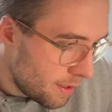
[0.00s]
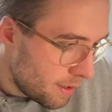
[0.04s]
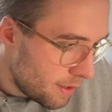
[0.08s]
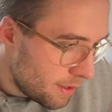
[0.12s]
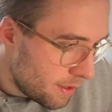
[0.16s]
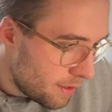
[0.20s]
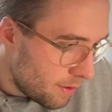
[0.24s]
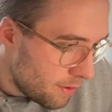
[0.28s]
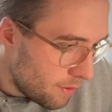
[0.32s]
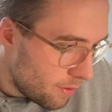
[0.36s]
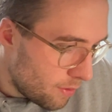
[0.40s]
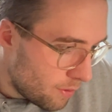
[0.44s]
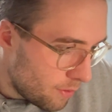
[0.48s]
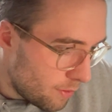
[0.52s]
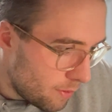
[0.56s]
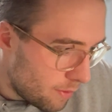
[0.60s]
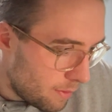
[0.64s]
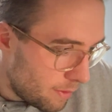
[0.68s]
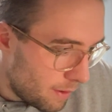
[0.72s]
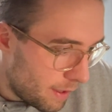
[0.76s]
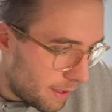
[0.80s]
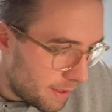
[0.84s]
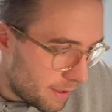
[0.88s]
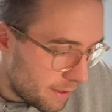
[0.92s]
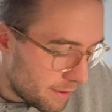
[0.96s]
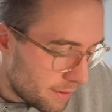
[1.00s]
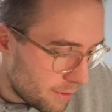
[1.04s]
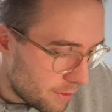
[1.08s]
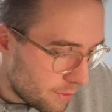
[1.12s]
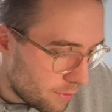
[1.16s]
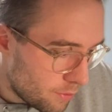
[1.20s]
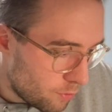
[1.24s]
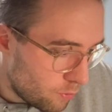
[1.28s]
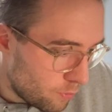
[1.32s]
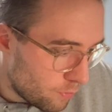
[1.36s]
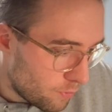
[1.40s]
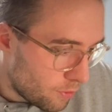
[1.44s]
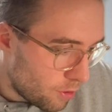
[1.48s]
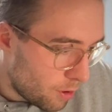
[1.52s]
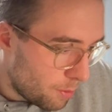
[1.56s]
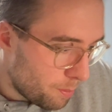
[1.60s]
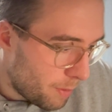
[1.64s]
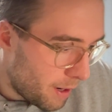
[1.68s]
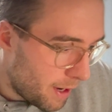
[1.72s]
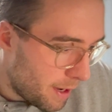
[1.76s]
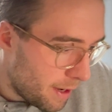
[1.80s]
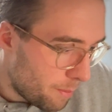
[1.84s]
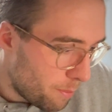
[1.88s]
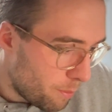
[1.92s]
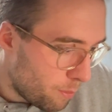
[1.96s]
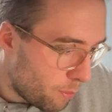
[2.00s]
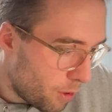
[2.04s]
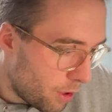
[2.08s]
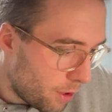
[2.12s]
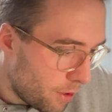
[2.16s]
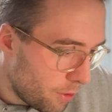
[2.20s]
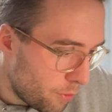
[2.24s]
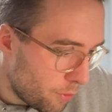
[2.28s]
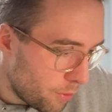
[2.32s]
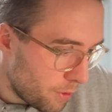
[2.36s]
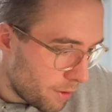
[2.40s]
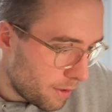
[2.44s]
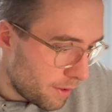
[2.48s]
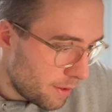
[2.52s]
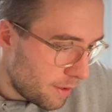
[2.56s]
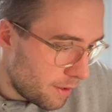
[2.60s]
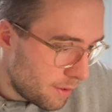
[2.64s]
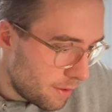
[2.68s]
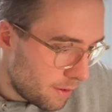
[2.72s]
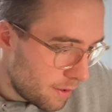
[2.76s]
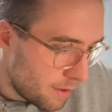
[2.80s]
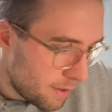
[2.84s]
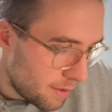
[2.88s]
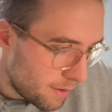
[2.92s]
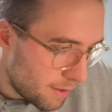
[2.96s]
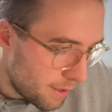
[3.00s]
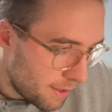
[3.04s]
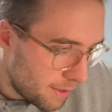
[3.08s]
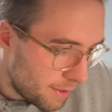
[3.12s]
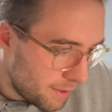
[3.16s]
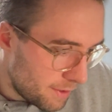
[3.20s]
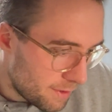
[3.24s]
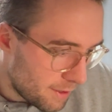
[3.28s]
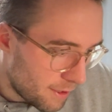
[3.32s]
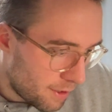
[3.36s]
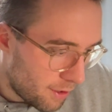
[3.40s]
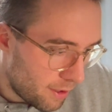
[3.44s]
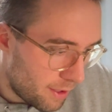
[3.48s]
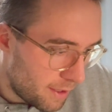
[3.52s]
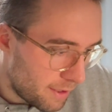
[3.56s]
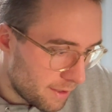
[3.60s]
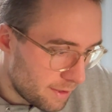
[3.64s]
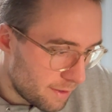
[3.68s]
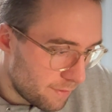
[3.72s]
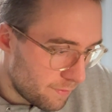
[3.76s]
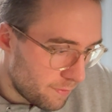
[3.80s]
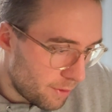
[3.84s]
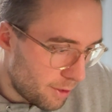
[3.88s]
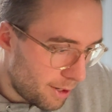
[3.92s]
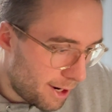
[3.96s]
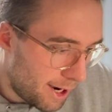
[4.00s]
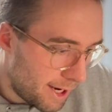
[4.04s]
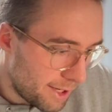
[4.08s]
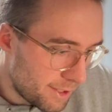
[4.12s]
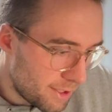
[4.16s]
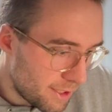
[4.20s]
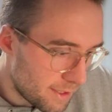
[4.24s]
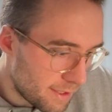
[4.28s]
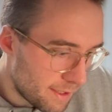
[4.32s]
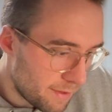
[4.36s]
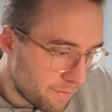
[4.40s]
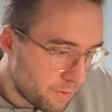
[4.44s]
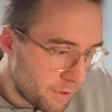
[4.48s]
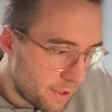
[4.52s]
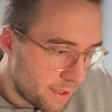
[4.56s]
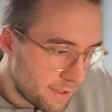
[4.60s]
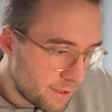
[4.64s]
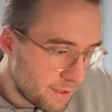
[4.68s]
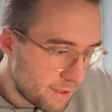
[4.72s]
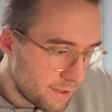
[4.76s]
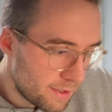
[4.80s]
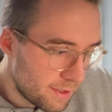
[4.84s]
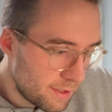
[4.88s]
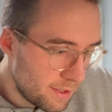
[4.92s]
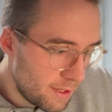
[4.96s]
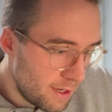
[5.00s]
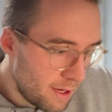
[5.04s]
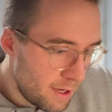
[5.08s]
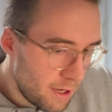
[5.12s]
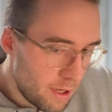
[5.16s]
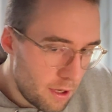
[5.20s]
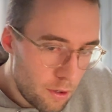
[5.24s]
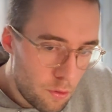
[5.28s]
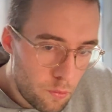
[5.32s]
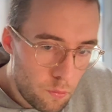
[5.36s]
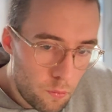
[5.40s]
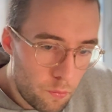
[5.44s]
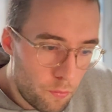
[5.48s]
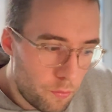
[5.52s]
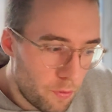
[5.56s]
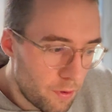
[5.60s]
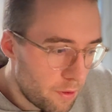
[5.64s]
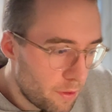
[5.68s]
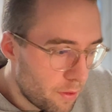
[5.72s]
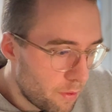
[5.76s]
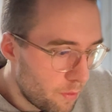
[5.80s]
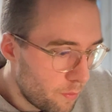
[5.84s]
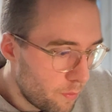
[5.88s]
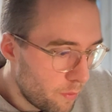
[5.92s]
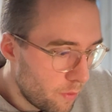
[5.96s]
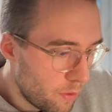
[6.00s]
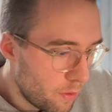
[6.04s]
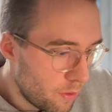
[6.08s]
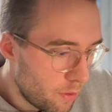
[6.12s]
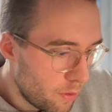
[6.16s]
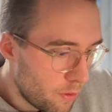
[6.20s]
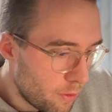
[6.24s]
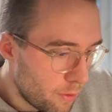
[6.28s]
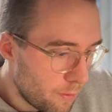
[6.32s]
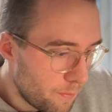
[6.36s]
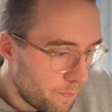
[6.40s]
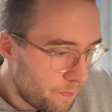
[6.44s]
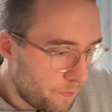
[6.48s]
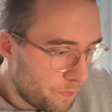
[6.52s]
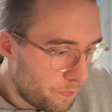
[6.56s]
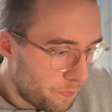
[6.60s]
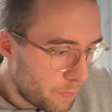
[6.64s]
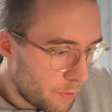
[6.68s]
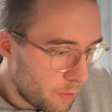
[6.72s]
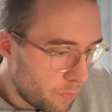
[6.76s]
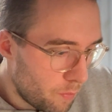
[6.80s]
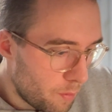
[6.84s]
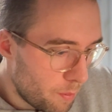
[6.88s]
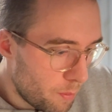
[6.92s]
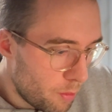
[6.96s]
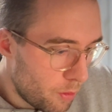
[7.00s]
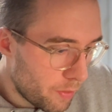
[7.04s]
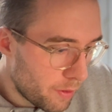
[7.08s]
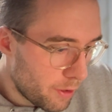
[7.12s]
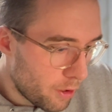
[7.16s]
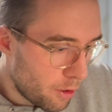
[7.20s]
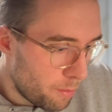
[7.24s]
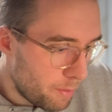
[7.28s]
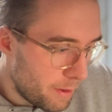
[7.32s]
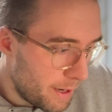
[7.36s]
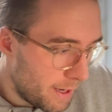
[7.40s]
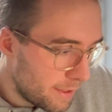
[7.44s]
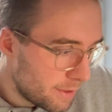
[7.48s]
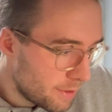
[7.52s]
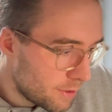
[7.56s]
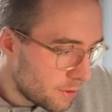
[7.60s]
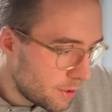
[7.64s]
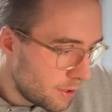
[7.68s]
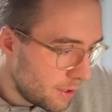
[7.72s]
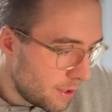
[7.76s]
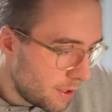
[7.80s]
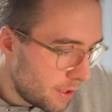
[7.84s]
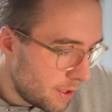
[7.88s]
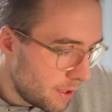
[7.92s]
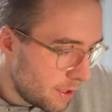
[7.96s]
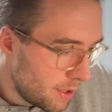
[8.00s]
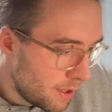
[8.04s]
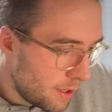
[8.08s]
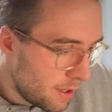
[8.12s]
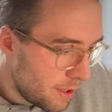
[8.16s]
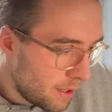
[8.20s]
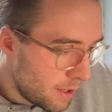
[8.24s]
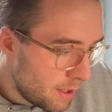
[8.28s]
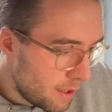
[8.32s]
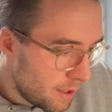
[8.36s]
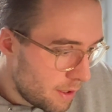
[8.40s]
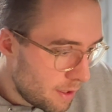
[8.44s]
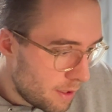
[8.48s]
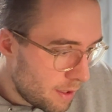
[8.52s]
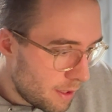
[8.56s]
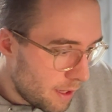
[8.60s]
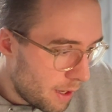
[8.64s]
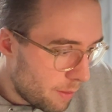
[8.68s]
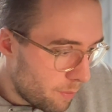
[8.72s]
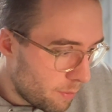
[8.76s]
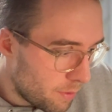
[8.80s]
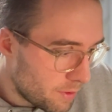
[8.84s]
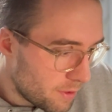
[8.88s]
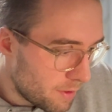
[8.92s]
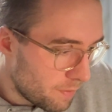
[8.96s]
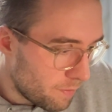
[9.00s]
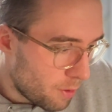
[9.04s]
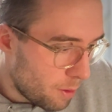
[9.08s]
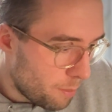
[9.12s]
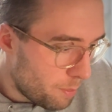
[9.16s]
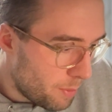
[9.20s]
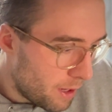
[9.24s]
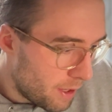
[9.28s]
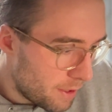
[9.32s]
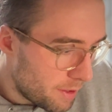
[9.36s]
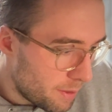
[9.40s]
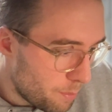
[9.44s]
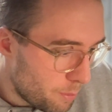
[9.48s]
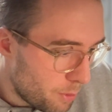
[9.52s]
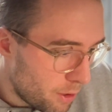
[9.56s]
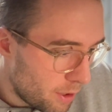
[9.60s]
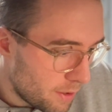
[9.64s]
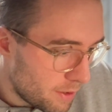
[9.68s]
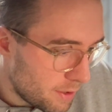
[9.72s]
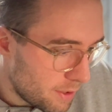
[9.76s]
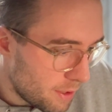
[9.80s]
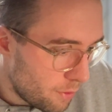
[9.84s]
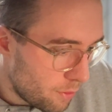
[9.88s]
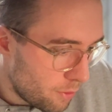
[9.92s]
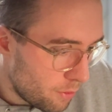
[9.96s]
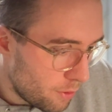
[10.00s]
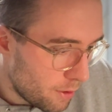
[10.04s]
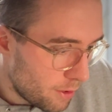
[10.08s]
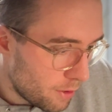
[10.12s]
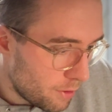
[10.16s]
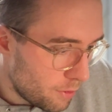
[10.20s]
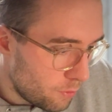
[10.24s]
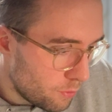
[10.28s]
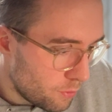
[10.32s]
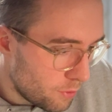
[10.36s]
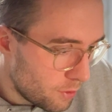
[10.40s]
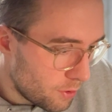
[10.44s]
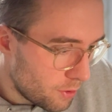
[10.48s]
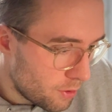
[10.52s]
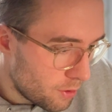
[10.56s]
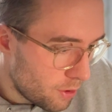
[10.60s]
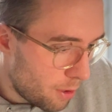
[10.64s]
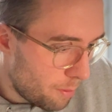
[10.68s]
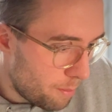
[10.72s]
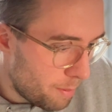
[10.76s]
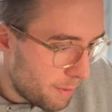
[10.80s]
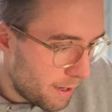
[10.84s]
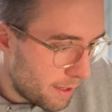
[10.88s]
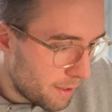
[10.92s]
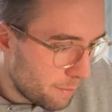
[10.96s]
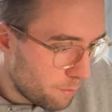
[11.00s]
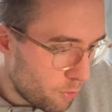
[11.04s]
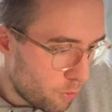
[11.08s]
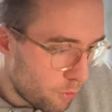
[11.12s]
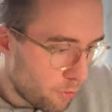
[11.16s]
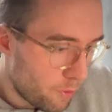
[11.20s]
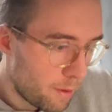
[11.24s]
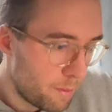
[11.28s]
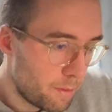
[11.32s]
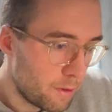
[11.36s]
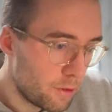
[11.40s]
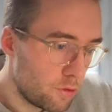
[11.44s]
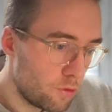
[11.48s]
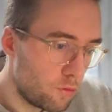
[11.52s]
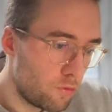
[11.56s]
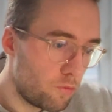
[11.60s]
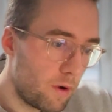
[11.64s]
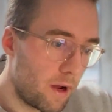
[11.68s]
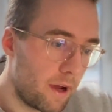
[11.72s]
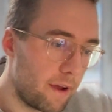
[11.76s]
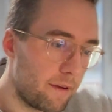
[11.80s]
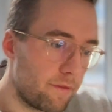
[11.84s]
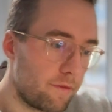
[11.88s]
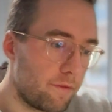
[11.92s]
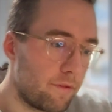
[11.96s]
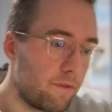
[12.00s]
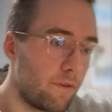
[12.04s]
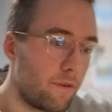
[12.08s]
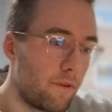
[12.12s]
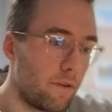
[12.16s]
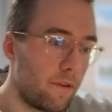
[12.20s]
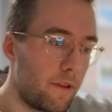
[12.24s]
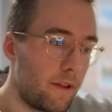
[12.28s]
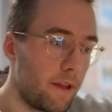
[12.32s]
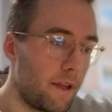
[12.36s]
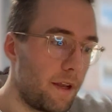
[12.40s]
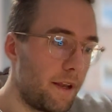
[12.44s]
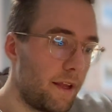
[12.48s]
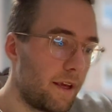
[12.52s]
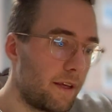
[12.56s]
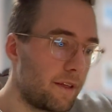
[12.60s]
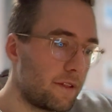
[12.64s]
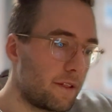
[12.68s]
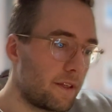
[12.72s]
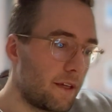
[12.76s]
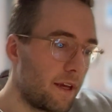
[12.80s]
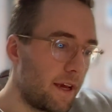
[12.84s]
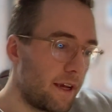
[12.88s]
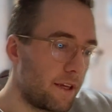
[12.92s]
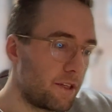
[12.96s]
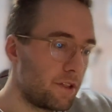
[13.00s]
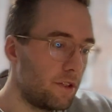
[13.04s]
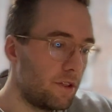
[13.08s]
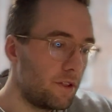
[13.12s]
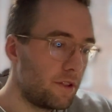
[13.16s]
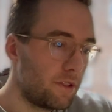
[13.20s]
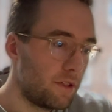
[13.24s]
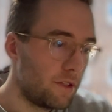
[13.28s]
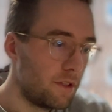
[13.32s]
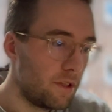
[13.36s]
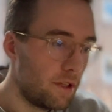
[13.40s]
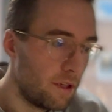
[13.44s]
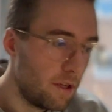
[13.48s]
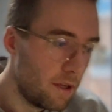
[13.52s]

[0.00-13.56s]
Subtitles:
And this is done by a bot herder that leads a collective or hijacked devices with remote commands. And once they've compiled the bots, a herder uses command programming to drive the next actions.